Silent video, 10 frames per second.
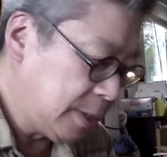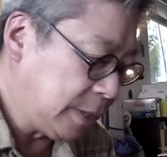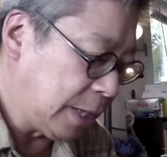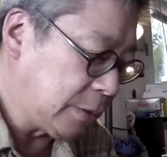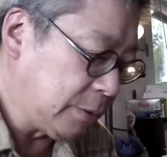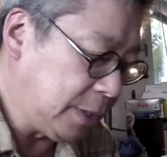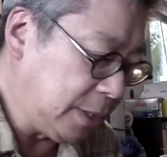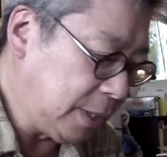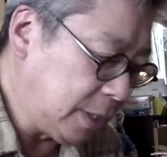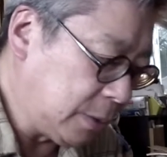not only
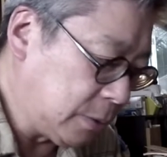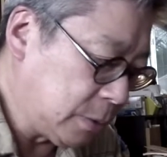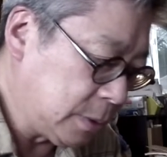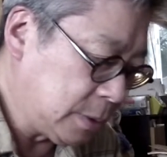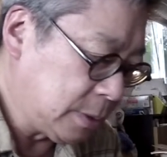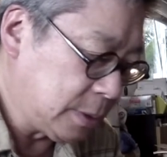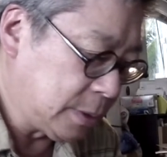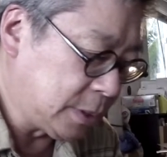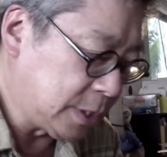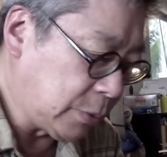did
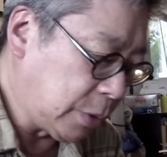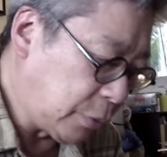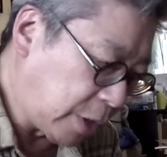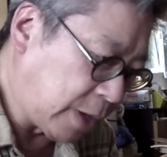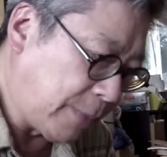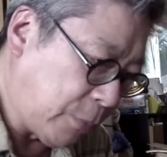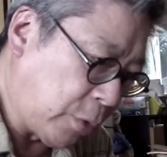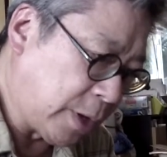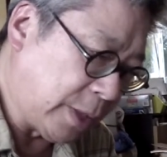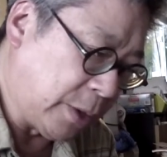someone recommend,
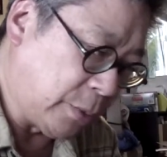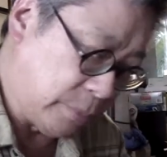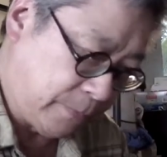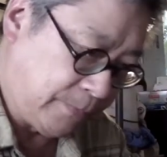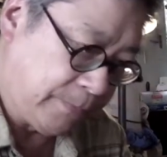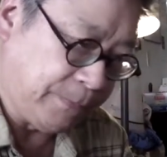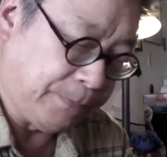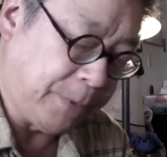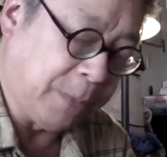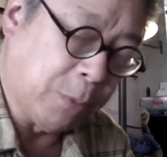one of the
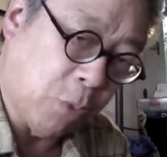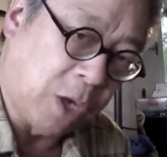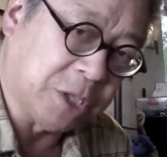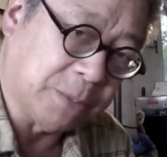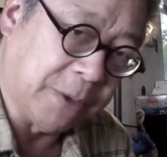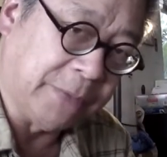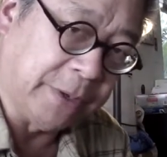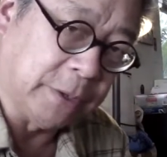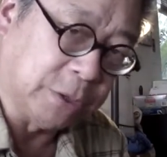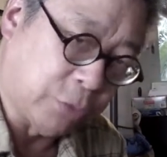people watching my
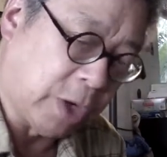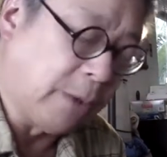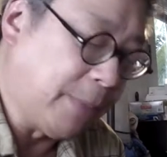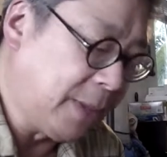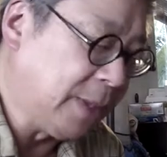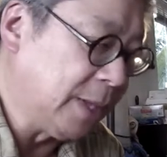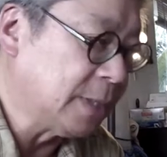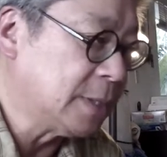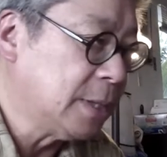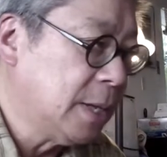videos recommend
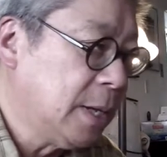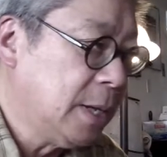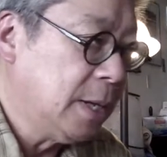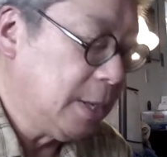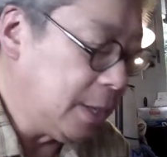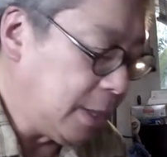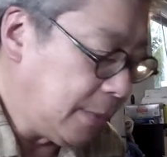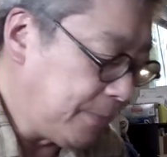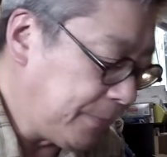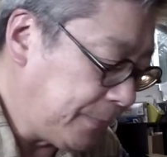this,
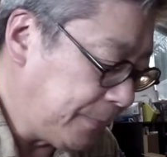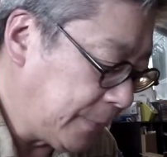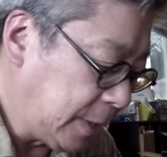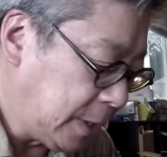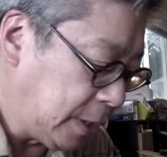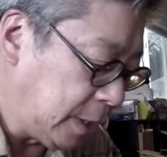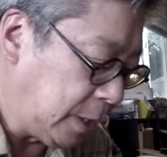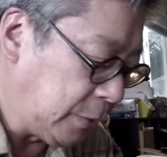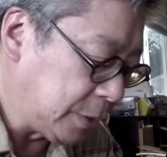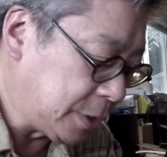um,
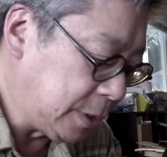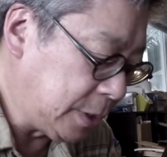he was,